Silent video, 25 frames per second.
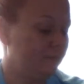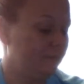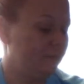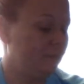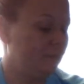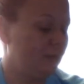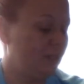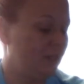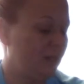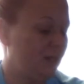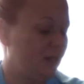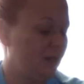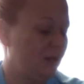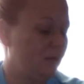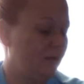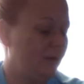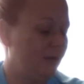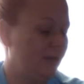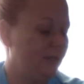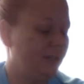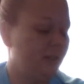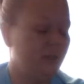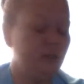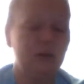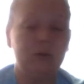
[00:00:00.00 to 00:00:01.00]
And
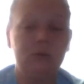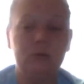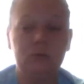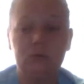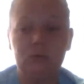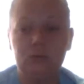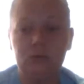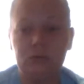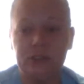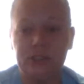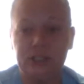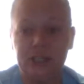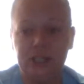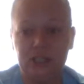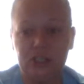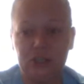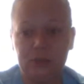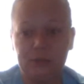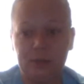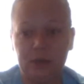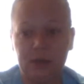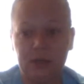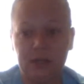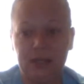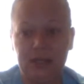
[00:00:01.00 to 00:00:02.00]
you don't teach a
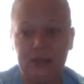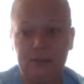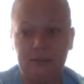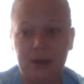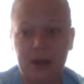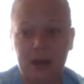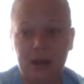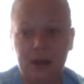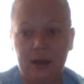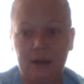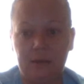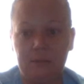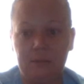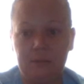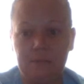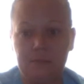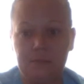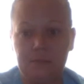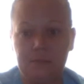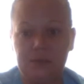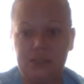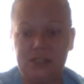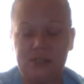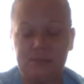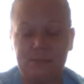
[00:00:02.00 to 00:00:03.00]
monkey by
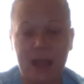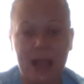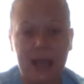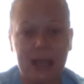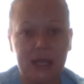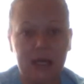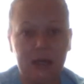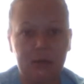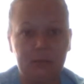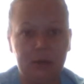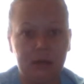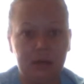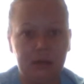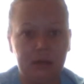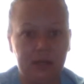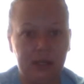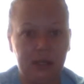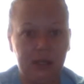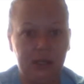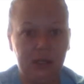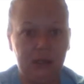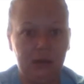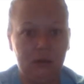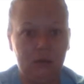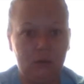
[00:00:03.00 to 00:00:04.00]
smacking a
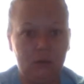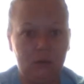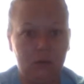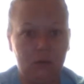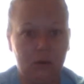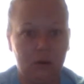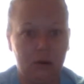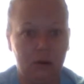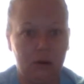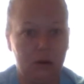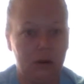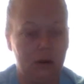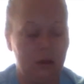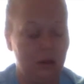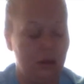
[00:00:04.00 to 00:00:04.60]
monkey or